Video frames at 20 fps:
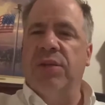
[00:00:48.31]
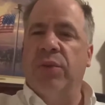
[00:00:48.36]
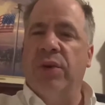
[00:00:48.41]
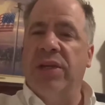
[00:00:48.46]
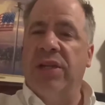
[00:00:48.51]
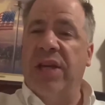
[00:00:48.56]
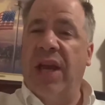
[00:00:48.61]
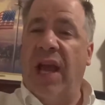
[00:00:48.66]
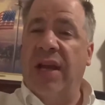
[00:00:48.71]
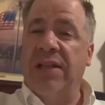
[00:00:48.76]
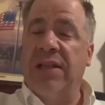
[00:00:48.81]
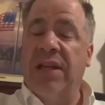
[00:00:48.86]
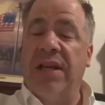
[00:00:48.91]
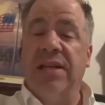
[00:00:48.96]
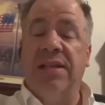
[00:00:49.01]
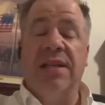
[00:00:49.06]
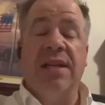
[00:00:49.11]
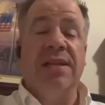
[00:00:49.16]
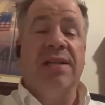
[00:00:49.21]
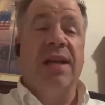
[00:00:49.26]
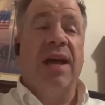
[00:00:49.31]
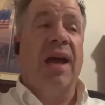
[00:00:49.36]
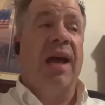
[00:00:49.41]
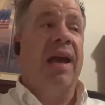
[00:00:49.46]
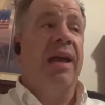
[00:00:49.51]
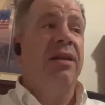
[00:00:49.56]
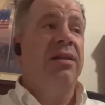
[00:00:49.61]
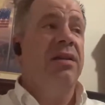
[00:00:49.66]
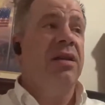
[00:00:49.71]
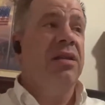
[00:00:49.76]
which actually is
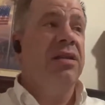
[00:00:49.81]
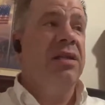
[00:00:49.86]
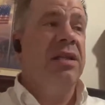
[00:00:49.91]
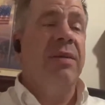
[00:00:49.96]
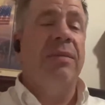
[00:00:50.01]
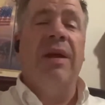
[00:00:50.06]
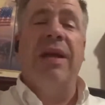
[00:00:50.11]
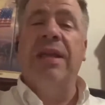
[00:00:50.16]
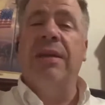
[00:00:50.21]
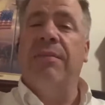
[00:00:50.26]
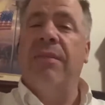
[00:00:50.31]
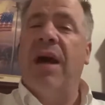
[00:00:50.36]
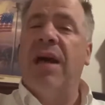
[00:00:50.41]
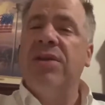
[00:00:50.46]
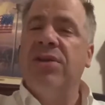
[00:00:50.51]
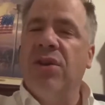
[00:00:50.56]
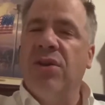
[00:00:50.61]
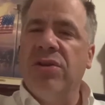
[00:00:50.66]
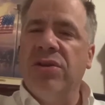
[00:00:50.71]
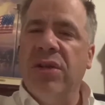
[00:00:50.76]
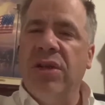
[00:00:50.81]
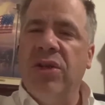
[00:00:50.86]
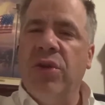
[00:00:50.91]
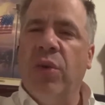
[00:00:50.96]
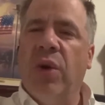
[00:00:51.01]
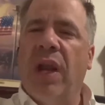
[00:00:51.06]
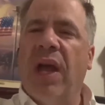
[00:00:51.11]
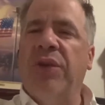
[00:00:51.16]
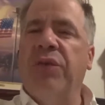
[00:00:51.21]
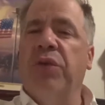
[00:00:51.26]
designed to stimulate the muscles and do
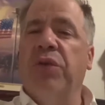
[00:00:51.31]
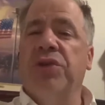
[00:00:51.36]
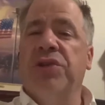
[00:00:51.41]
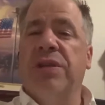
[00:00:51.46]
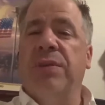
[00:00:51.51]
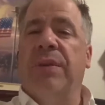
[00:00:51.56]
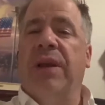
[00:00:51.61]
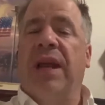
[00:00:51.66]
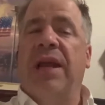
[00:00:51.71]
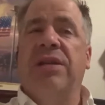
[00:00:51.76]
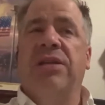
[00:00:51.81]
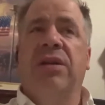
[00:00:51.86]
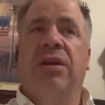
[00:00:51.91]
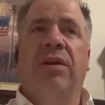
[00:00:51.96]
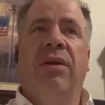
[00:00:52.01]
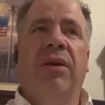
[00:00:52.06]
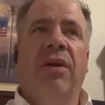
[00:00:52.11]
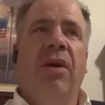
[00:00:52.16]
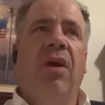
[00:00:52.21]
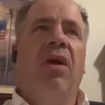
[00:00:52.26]
electrical stimulation